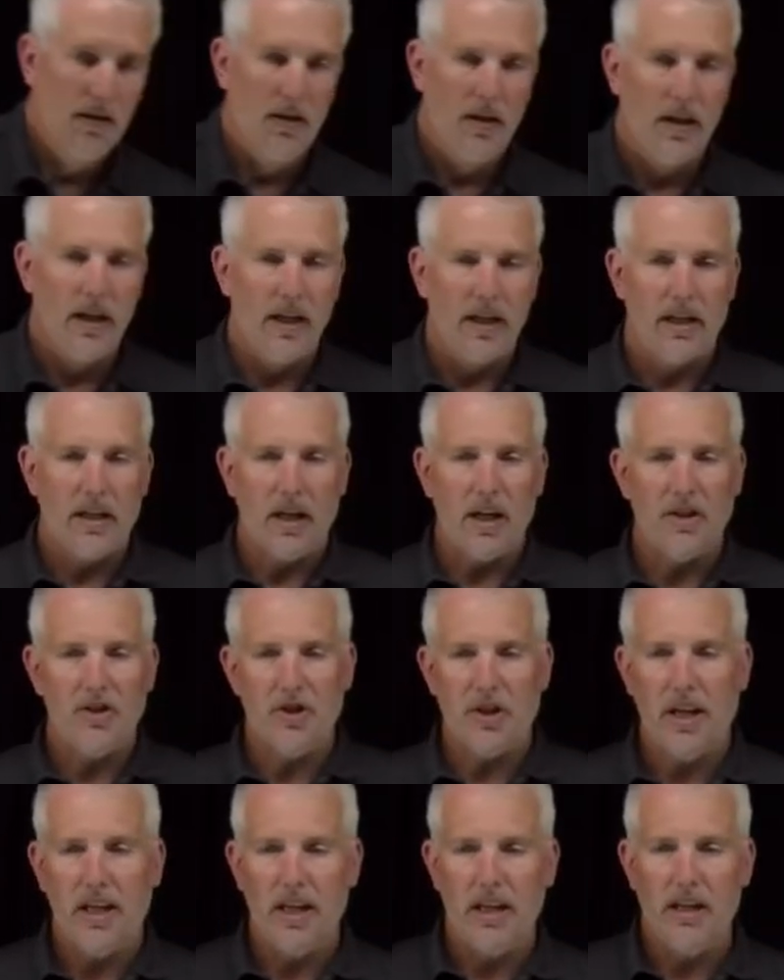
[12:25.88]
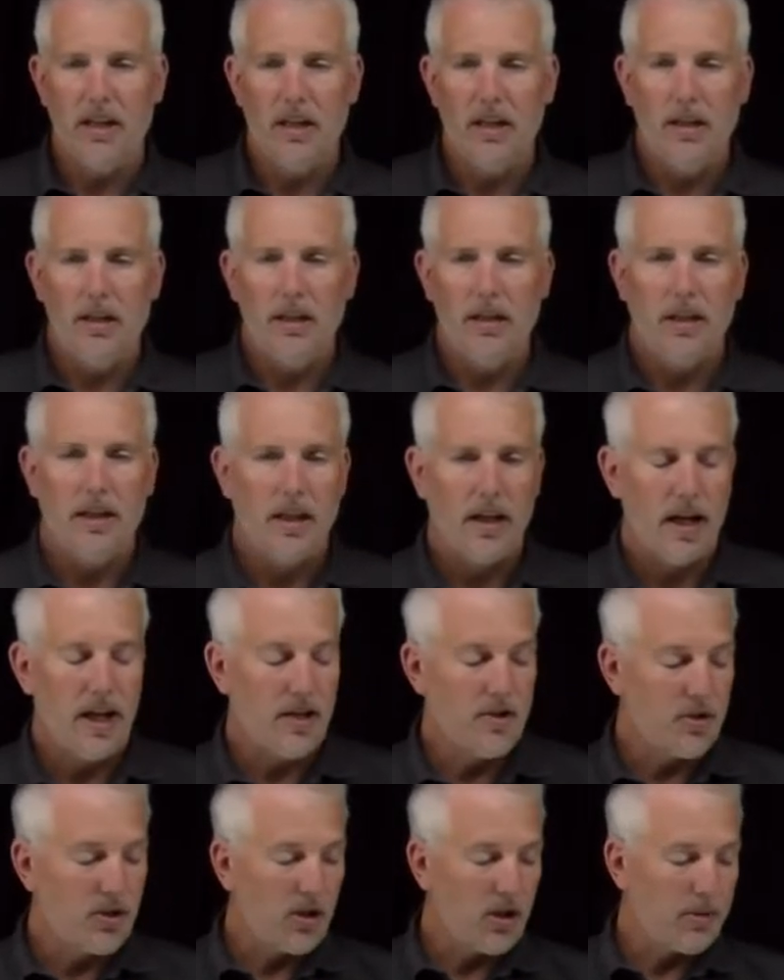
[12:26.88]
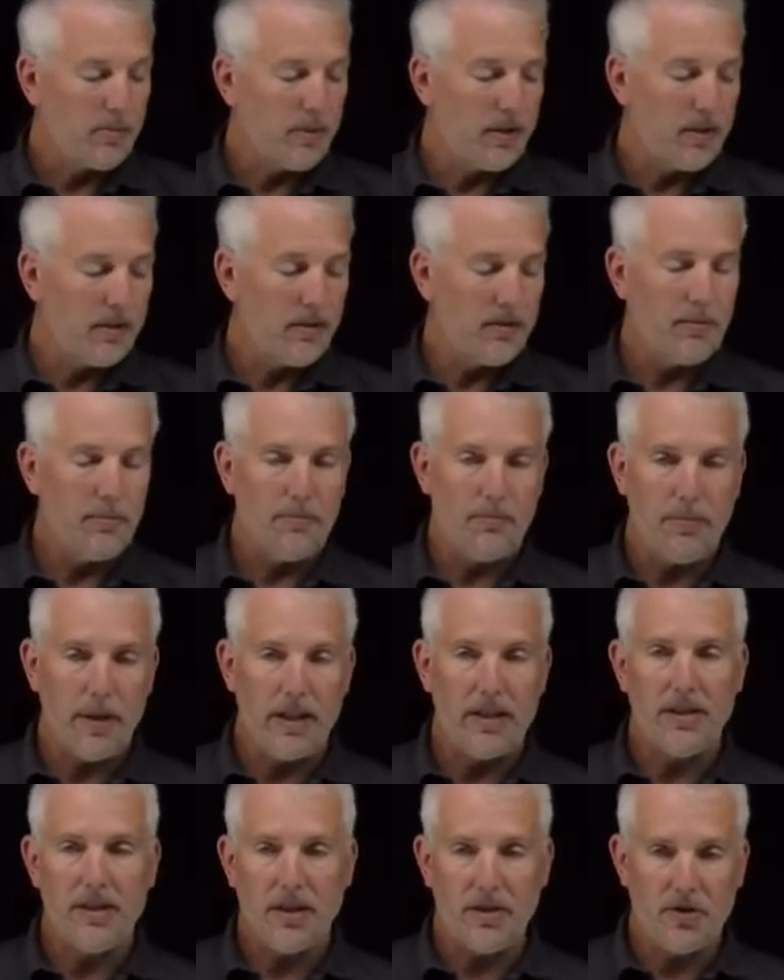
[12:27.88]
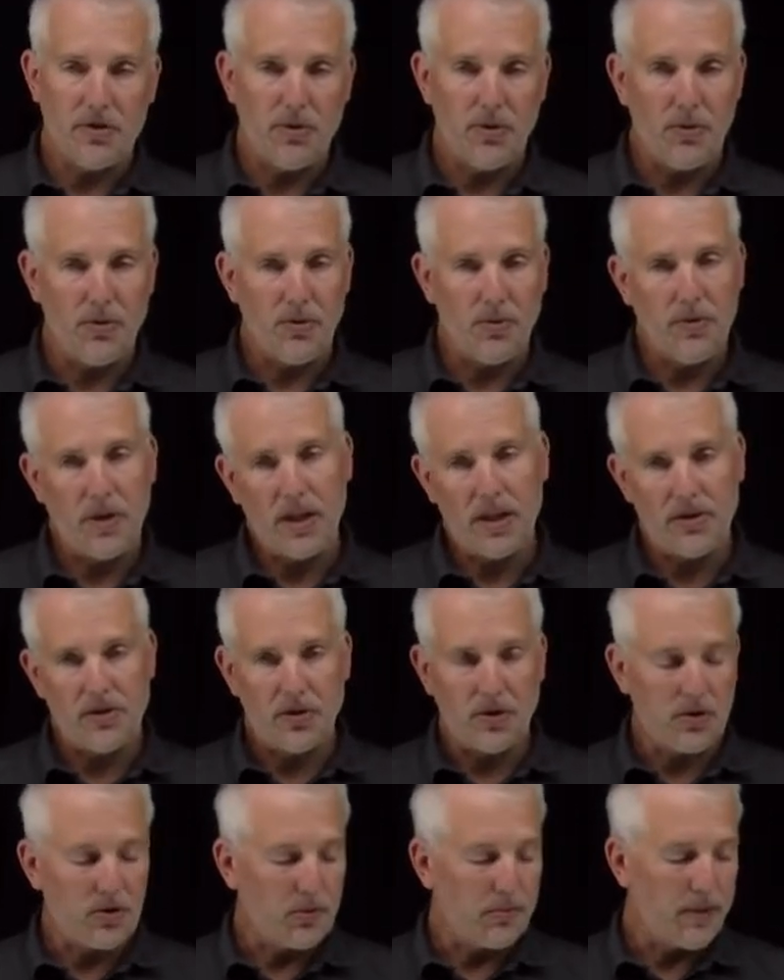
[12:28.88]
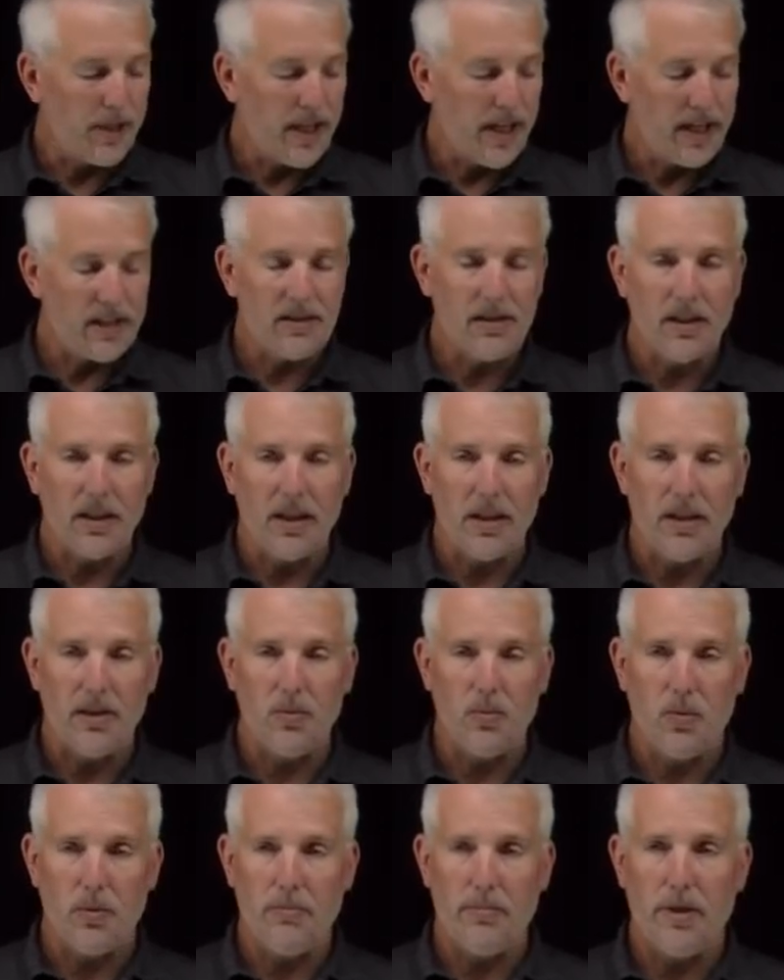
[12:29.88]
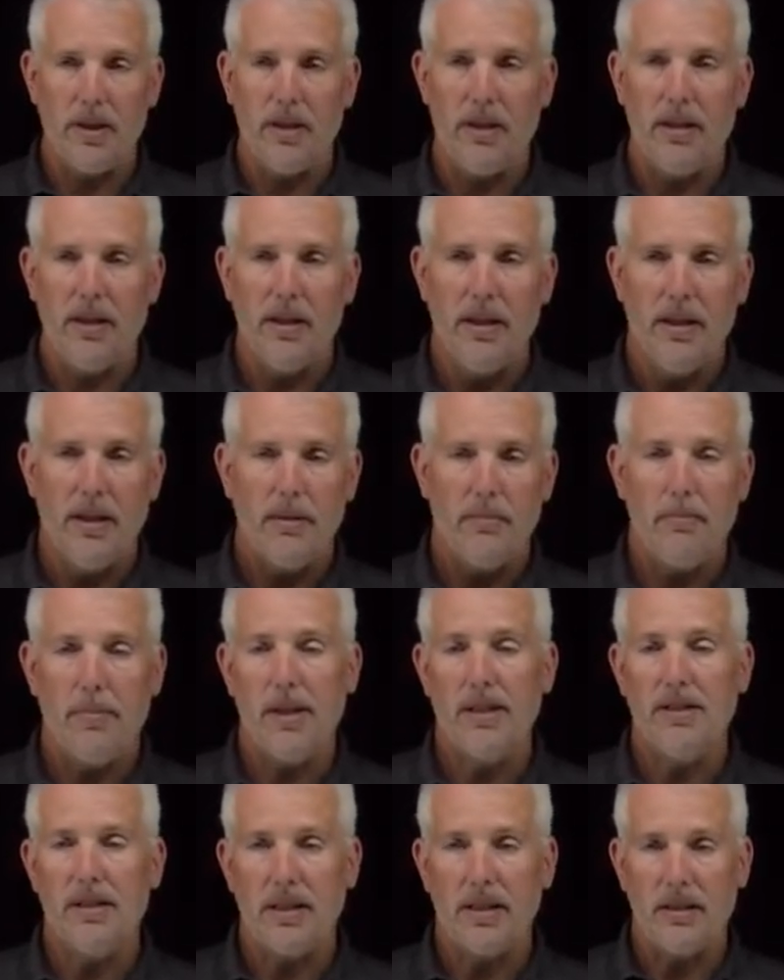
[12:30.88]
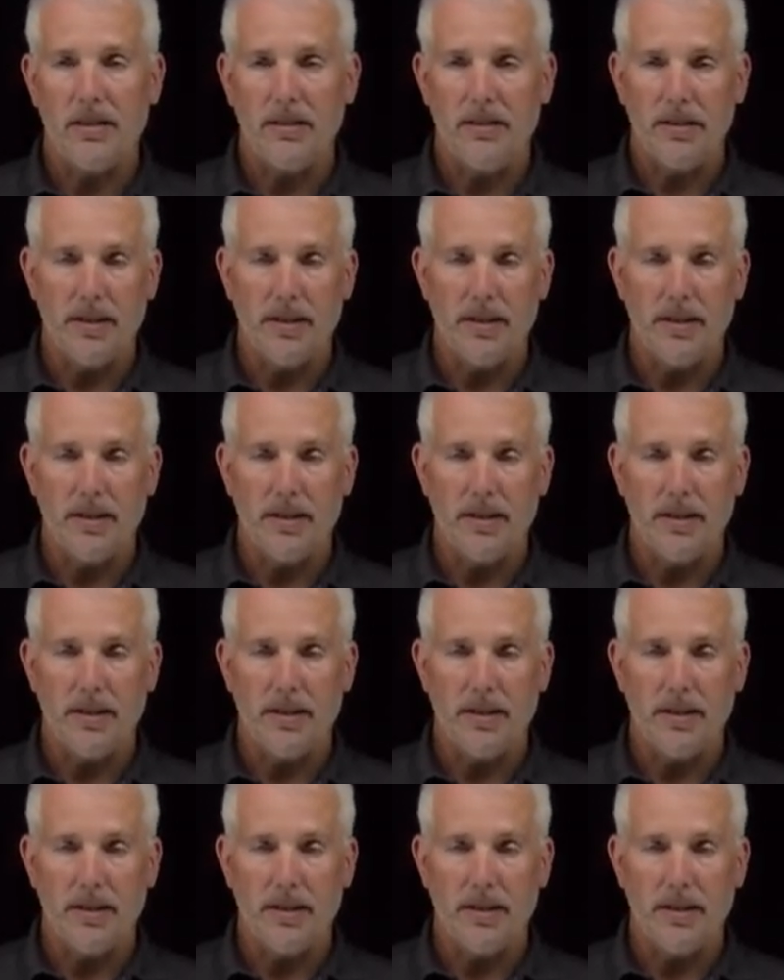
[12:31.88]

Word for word: a conjugated hydrocarbon bent into not a circle but a hexagon would be benzene.